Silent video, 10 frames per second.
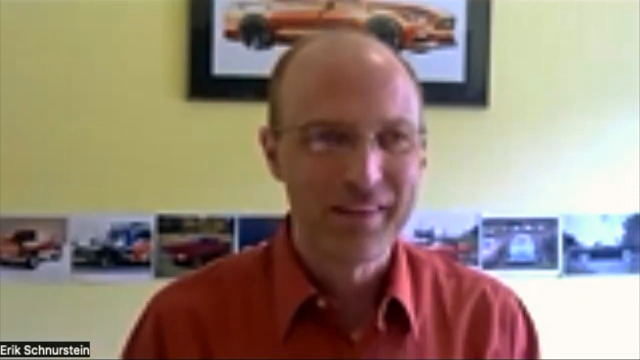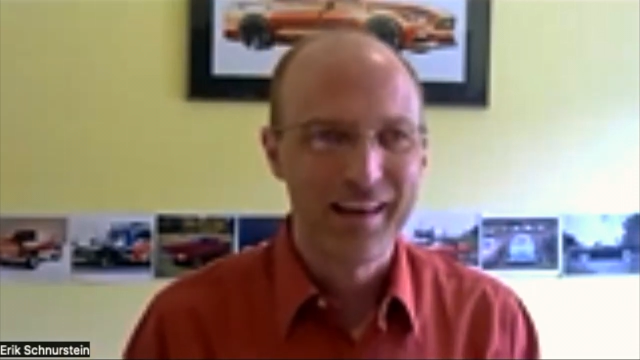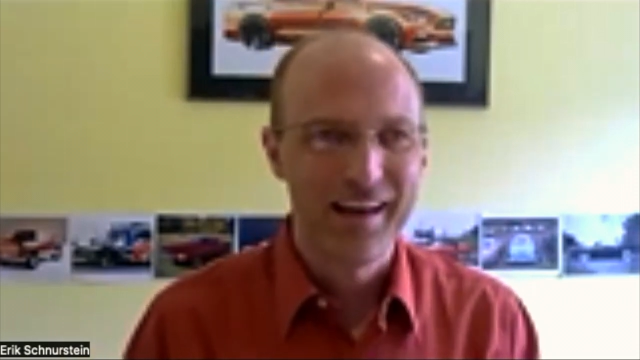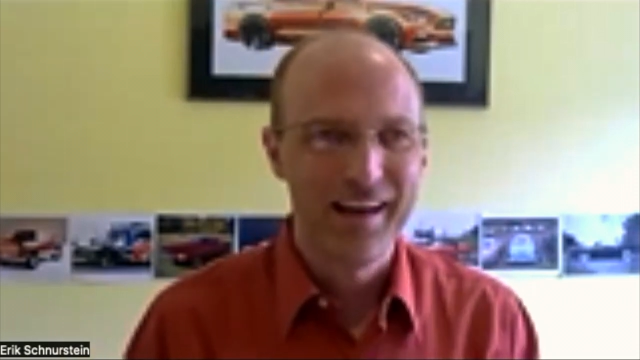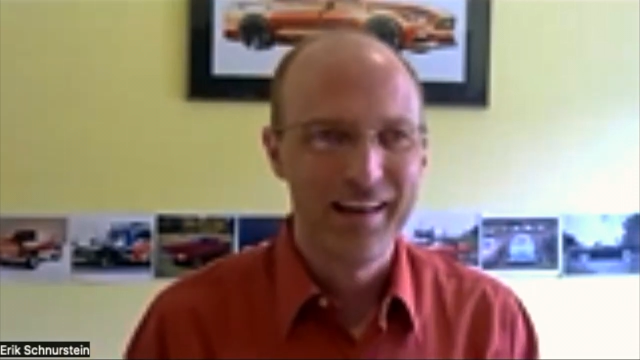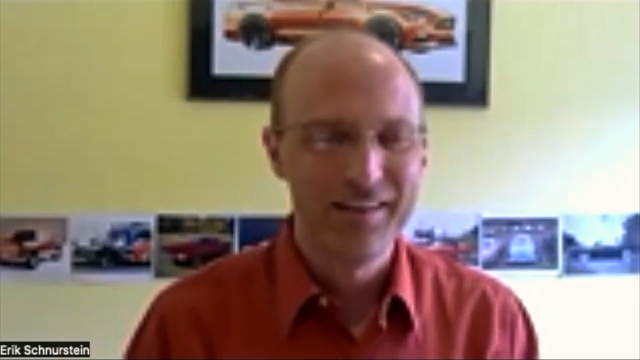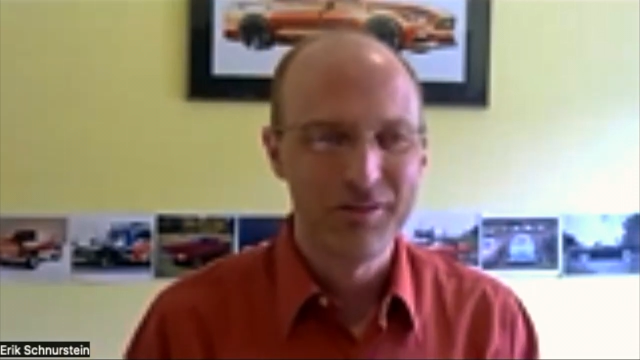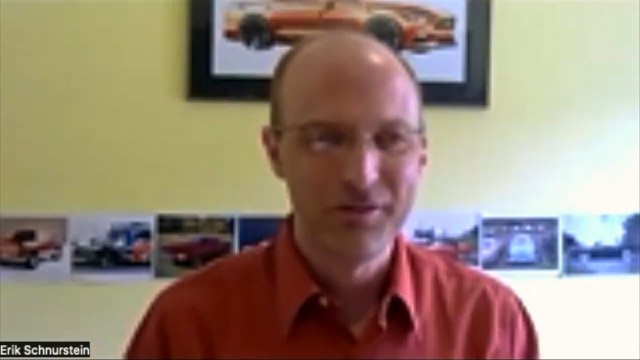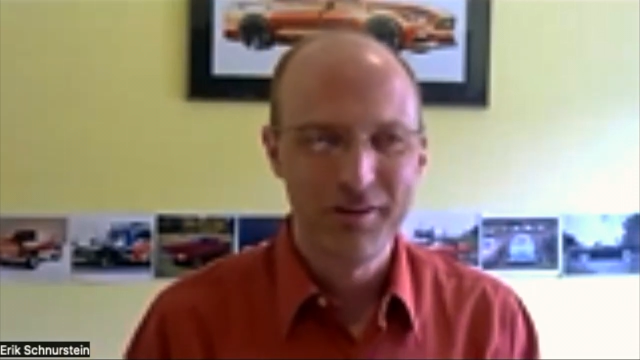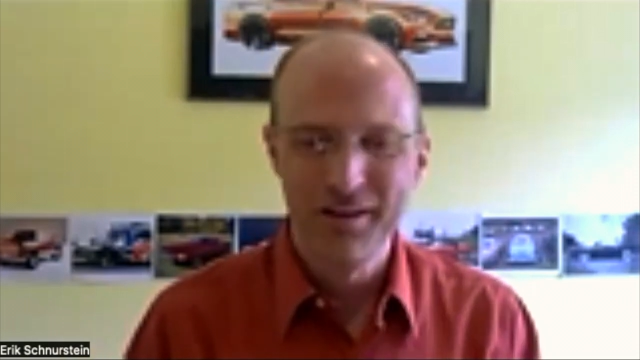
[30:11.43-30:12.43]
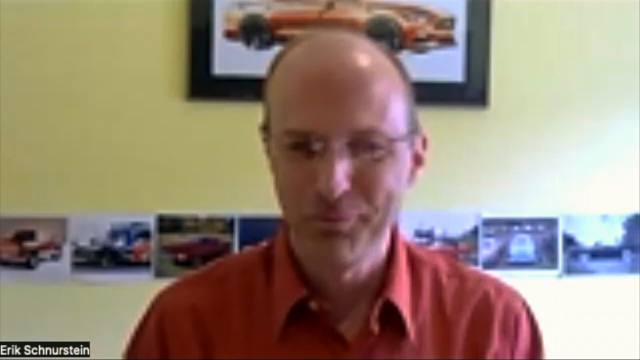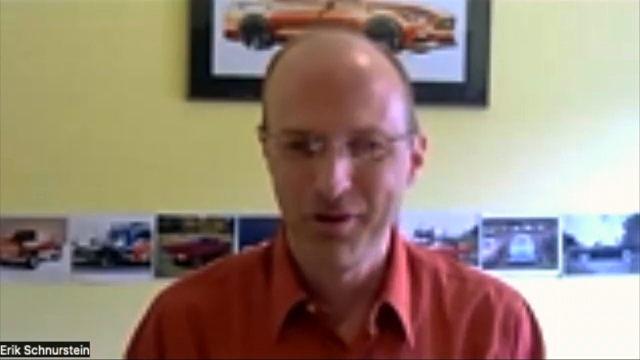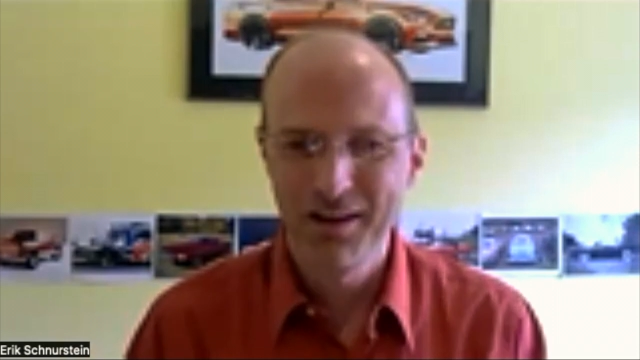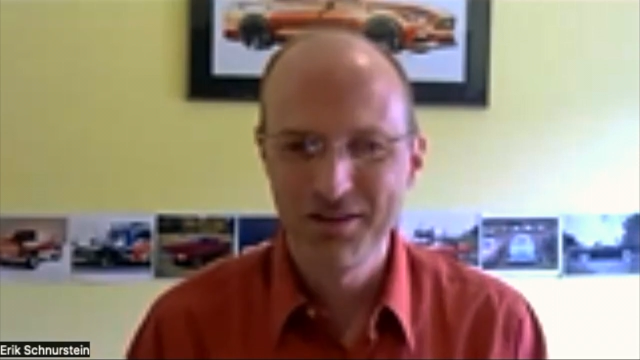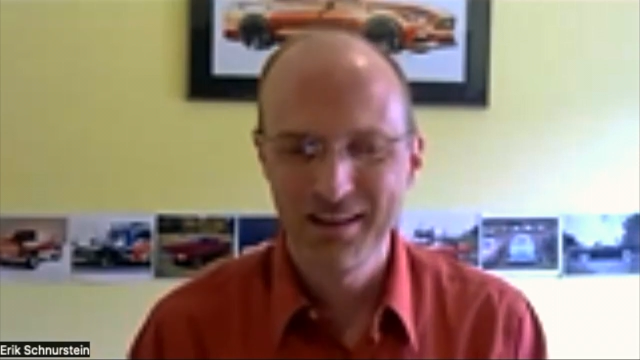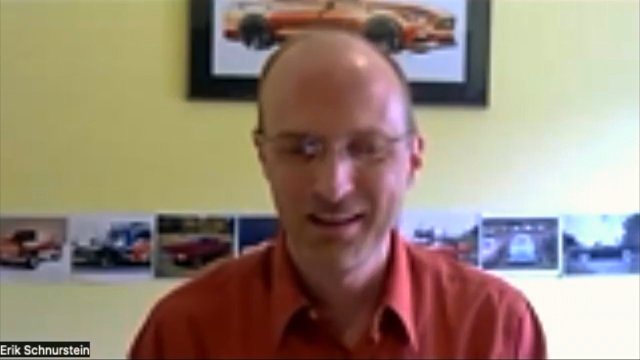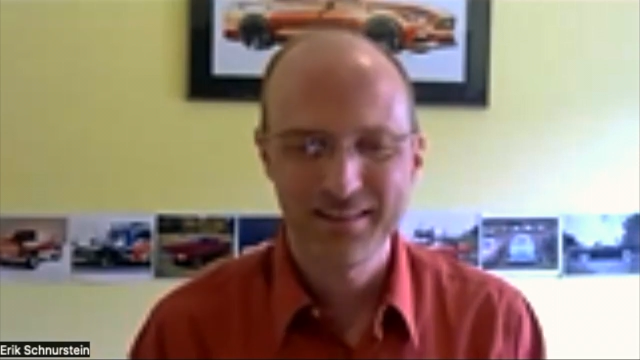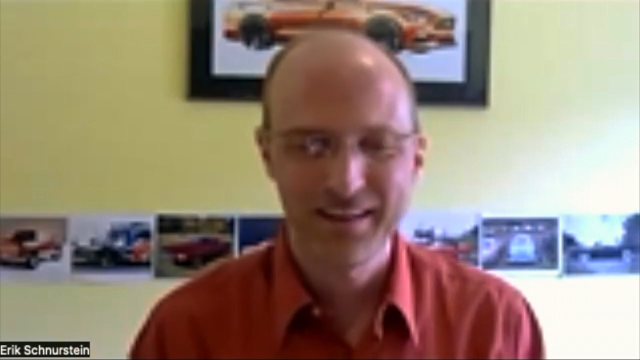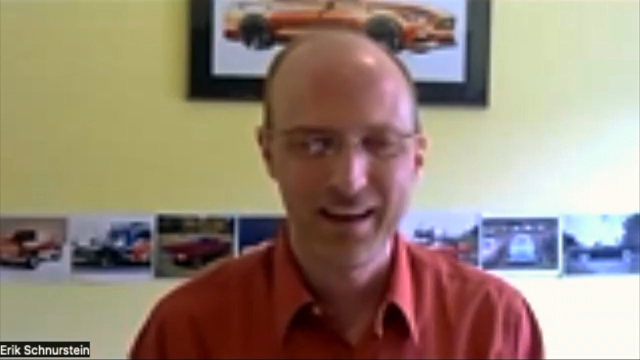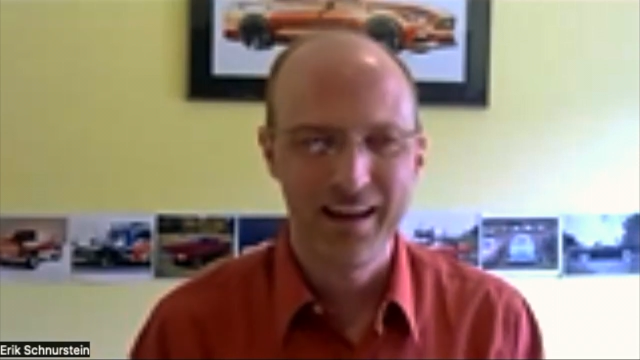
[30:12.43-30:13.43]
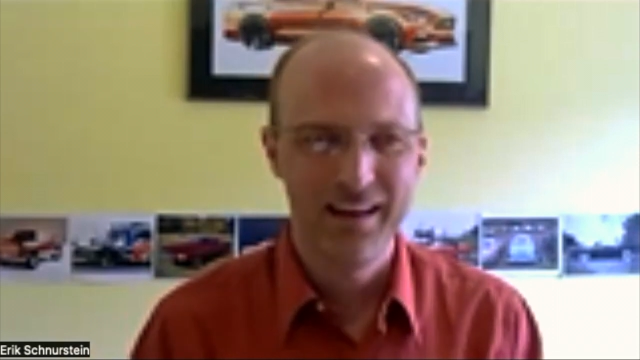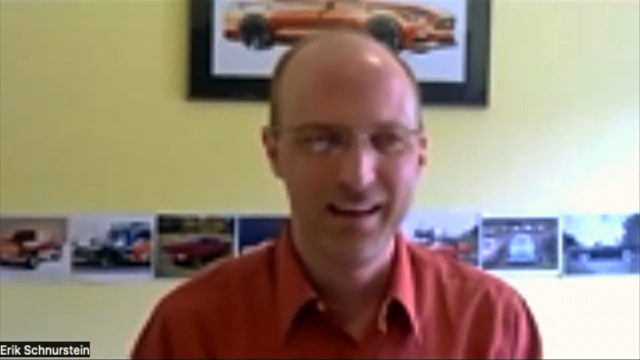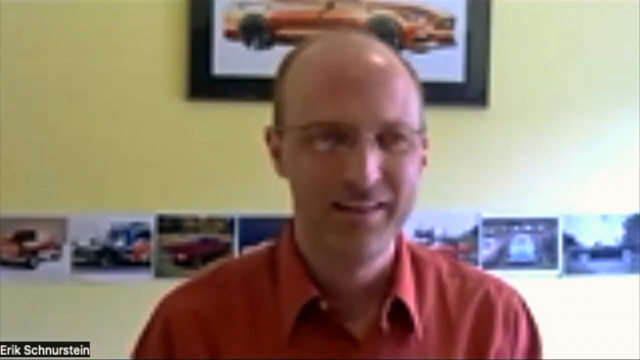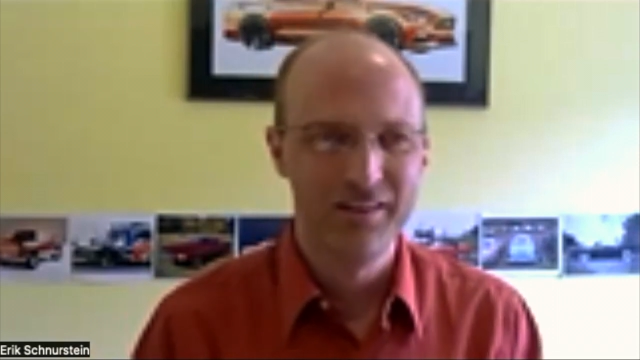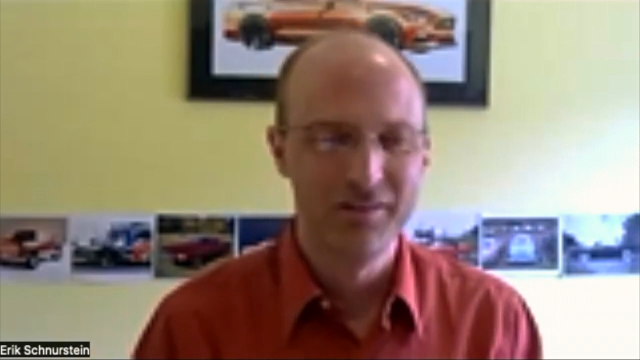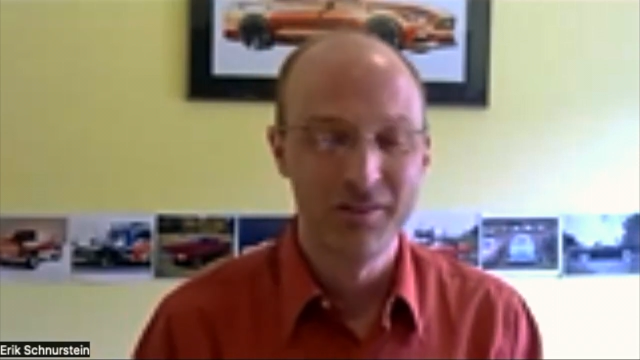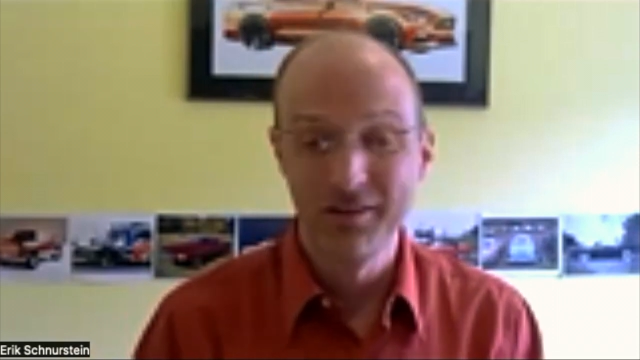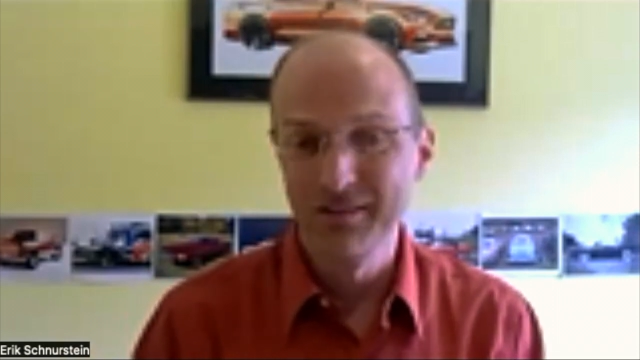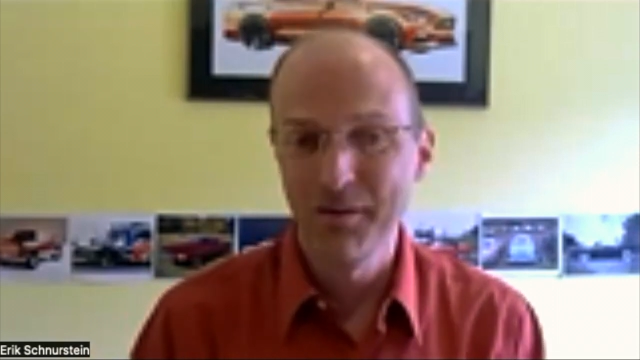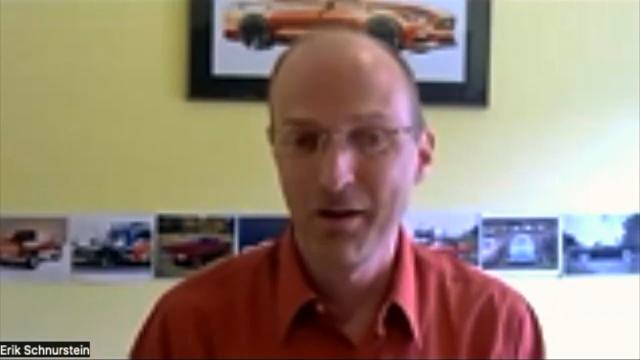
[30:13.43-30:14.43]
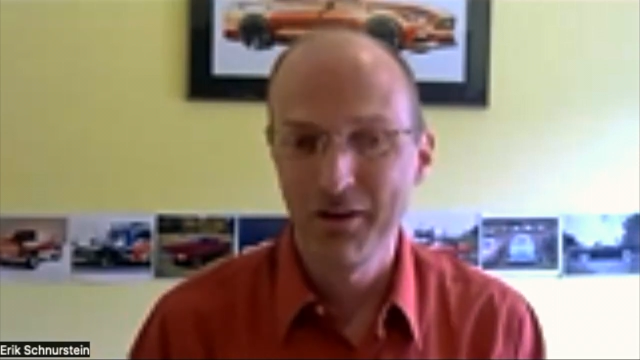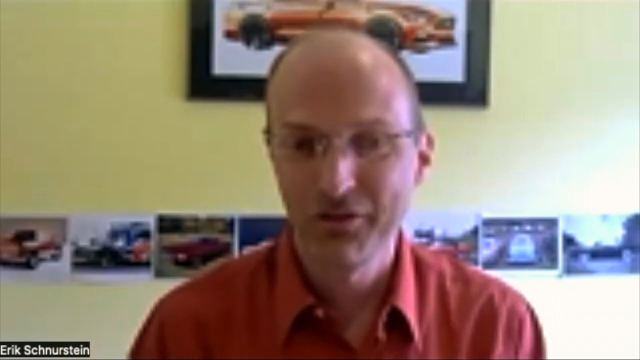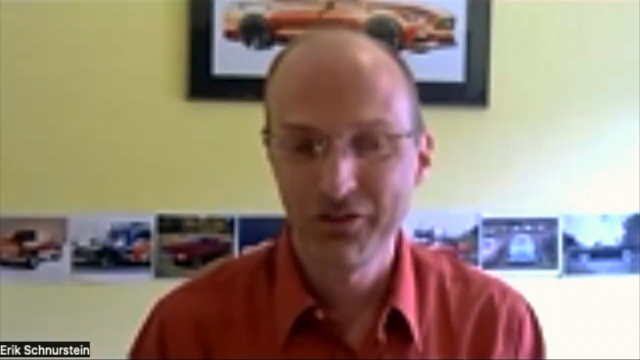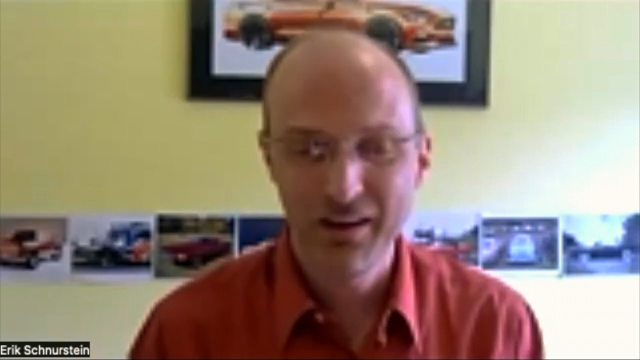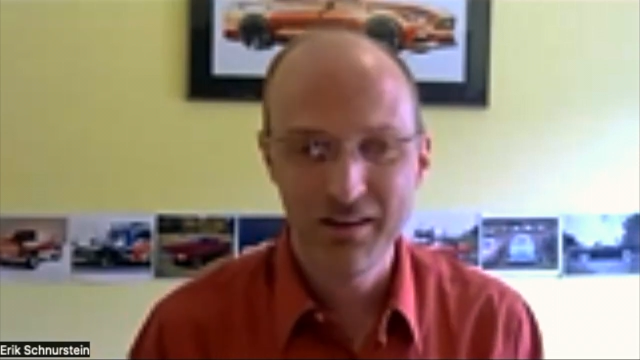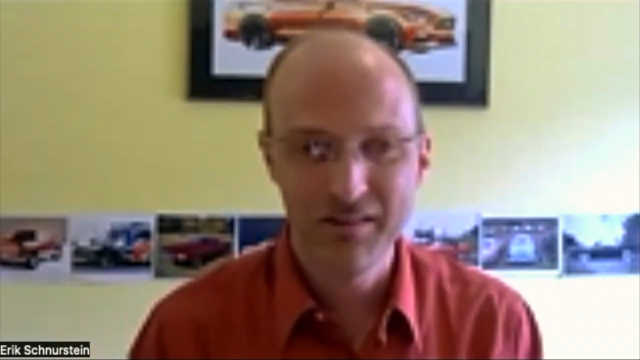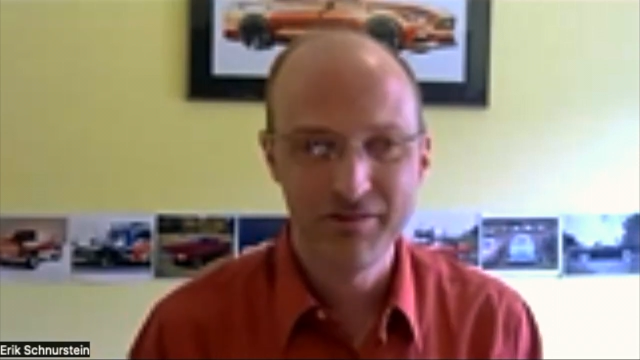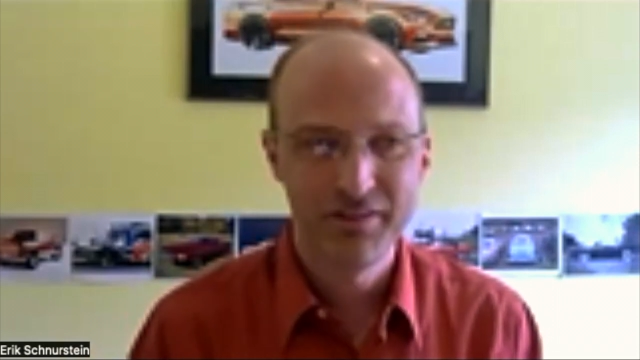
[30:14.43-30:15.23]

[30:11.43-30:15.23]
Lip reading: and creative projects, and you learn a lot about yourself.